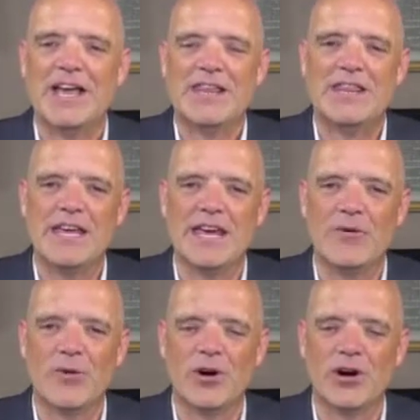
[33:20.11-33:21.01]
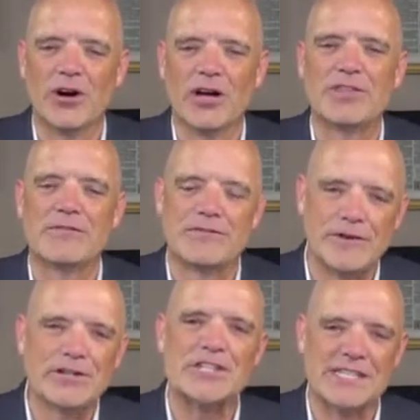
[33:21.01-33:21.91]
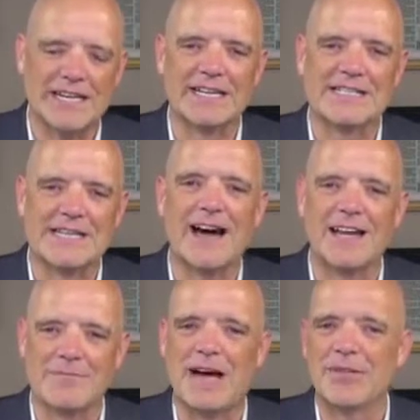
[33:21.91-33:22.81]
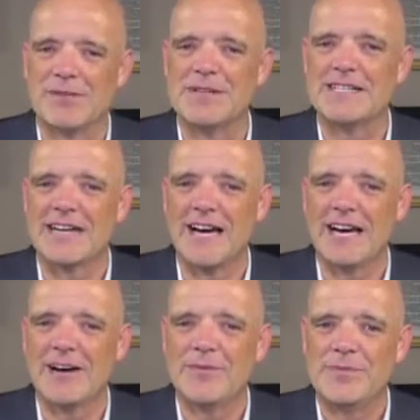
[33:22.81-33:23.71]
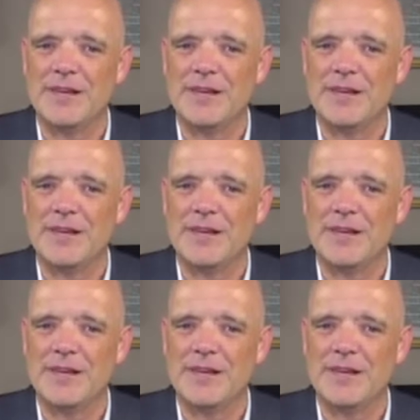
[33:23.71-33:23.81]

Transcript: They were the first things taught about the Messiah.